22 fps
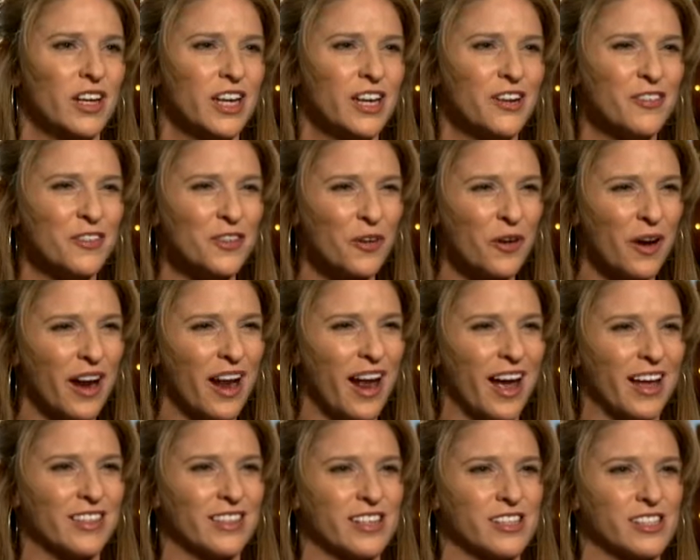Even though I
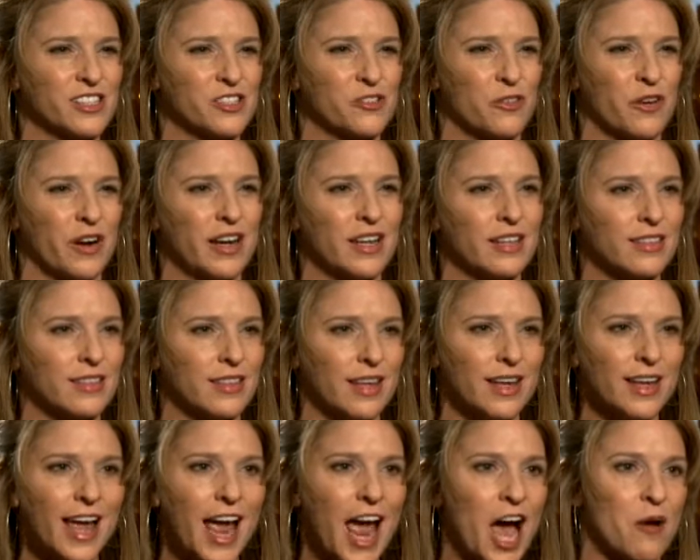had this great
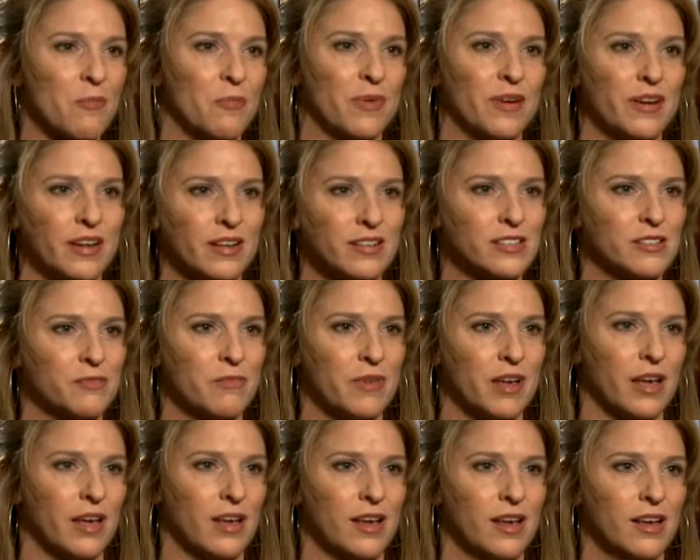thing happening to
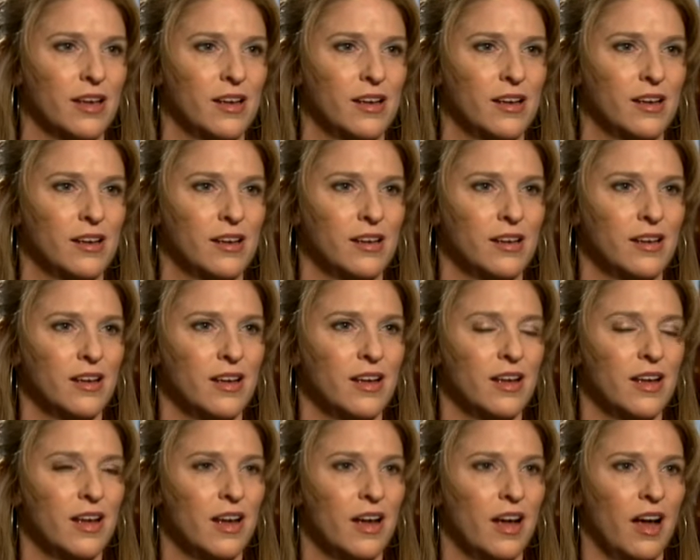me,
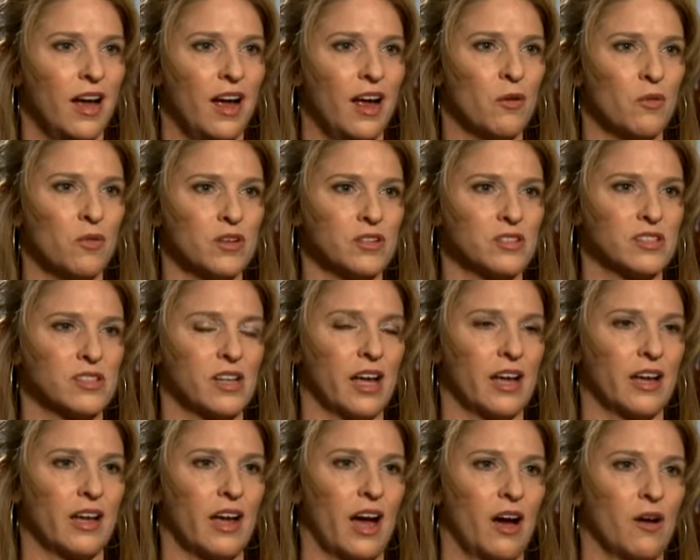it was
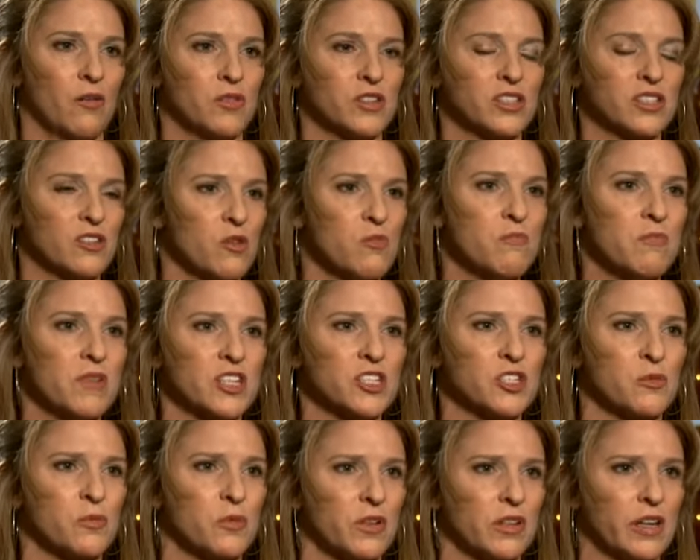like I was so
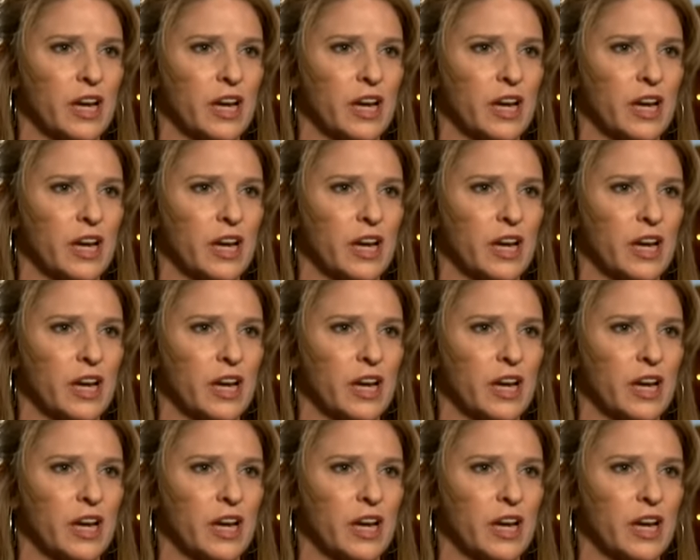miserable